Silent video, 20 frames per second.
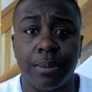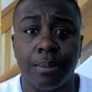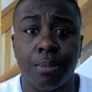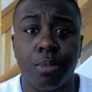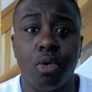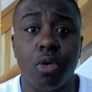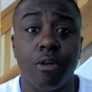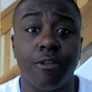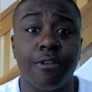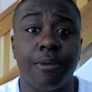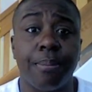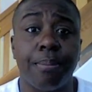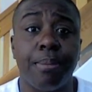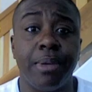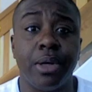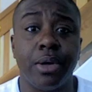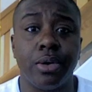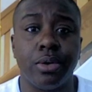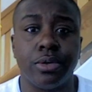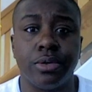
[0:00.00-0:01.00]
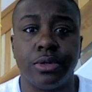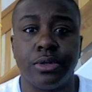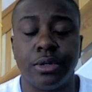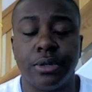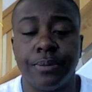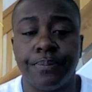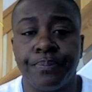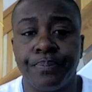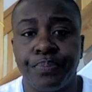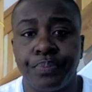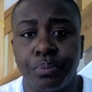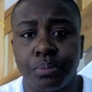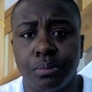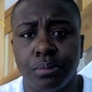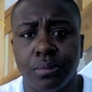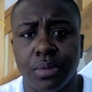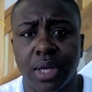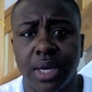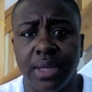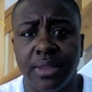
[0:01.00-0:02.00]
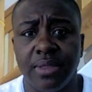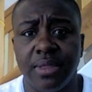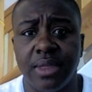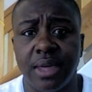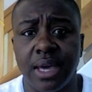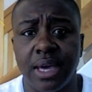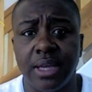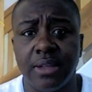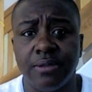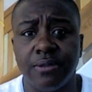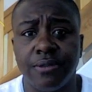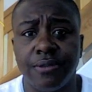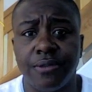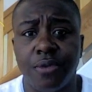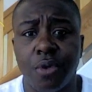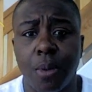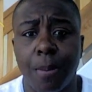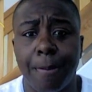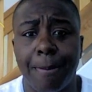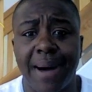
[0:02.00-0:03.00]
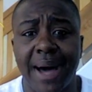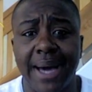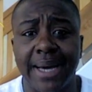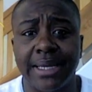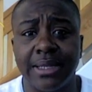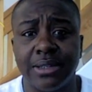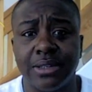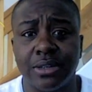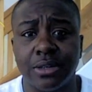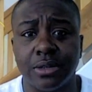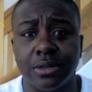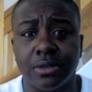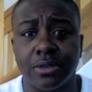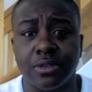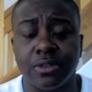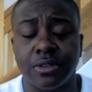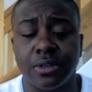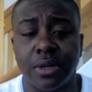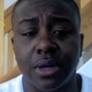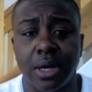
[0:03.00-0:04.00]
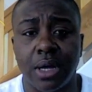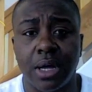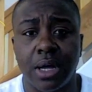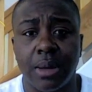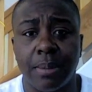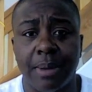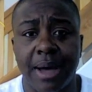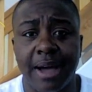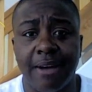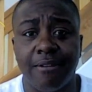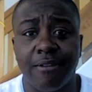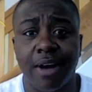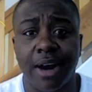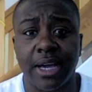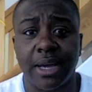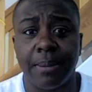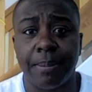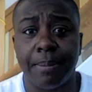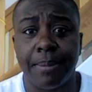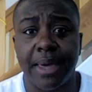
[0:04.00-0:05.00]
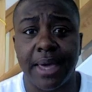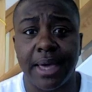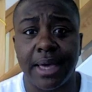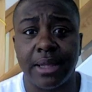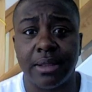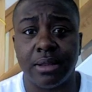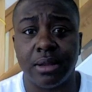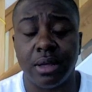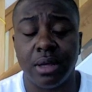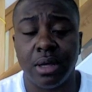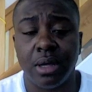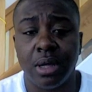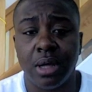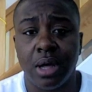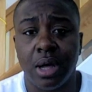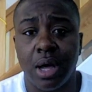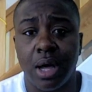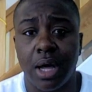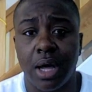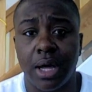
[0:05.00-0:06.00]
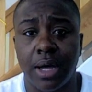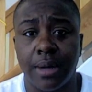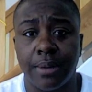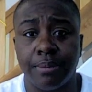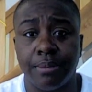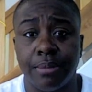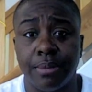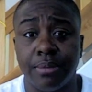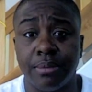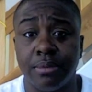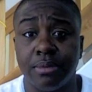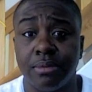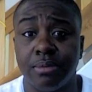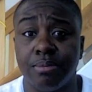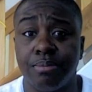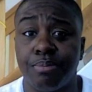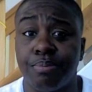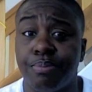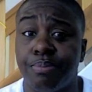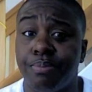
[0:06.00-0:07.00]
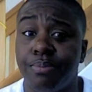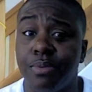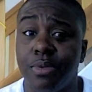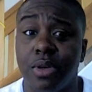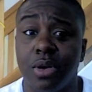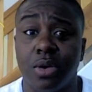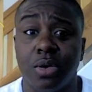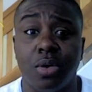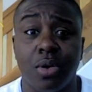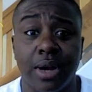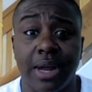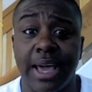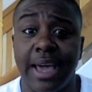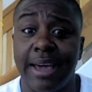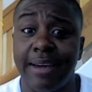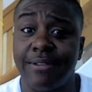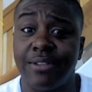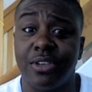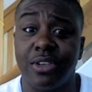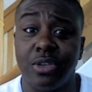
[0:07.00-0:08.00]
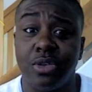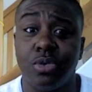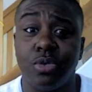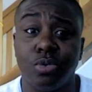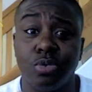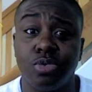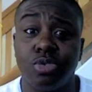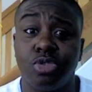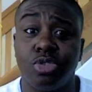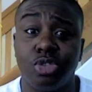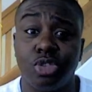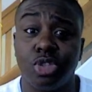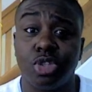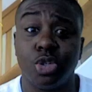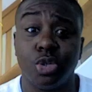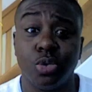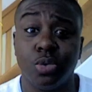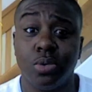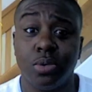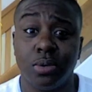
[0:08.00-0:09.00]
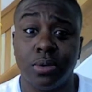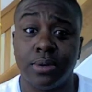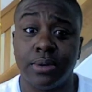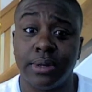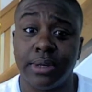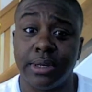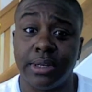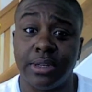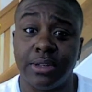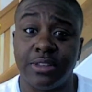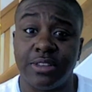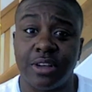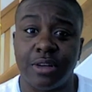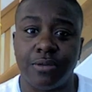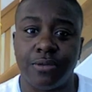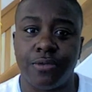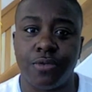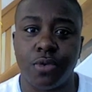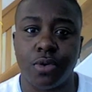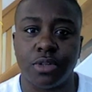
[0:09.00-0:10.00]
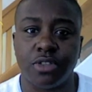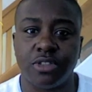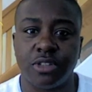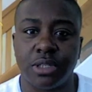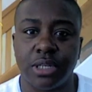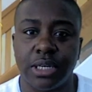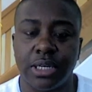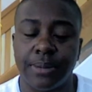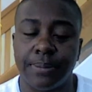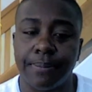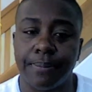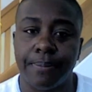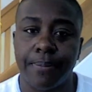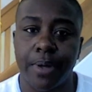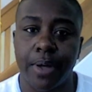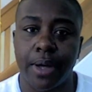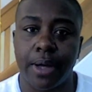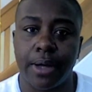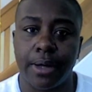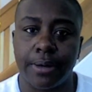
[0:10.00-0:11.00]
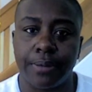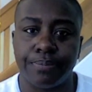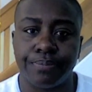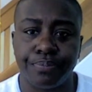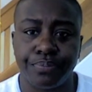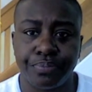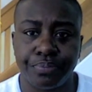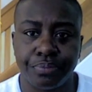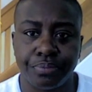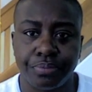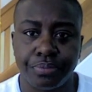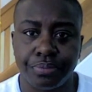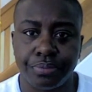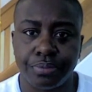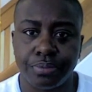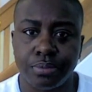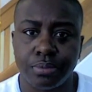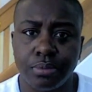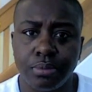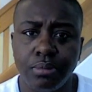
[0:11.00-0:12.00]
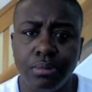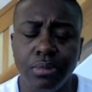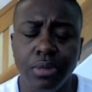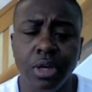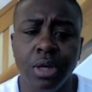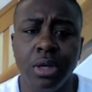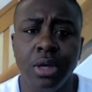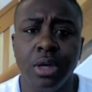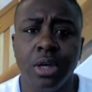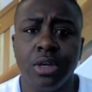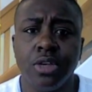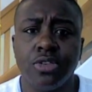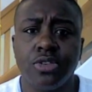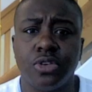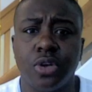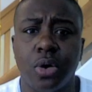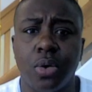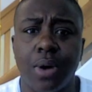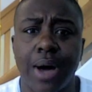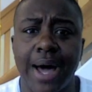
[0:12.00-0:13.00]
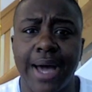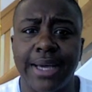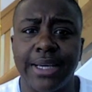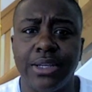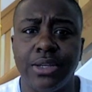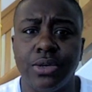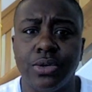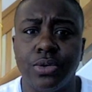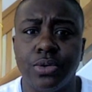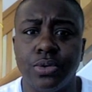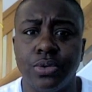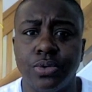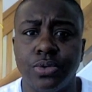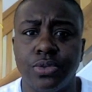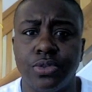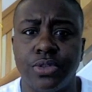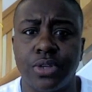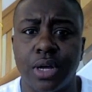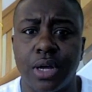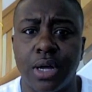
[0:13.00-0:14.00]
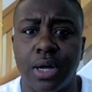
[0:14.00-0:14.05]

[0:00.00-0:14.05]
more of a build. And then for binders, I recommend um, you're going to have to use two. It's unfortunate. Um, so I use